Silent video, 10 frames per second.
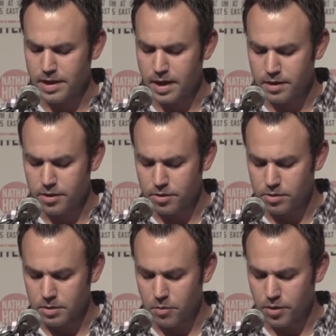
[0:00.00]
not an
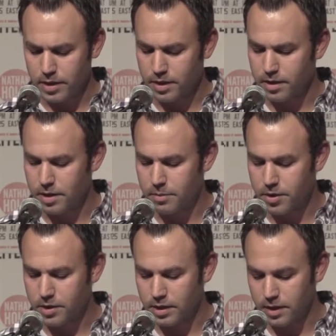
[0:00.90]
early morning in a
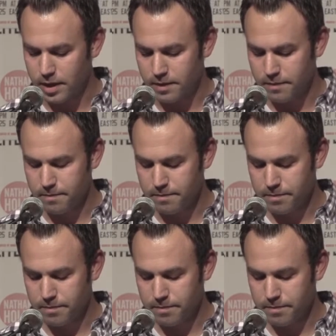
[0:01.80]
parking lot.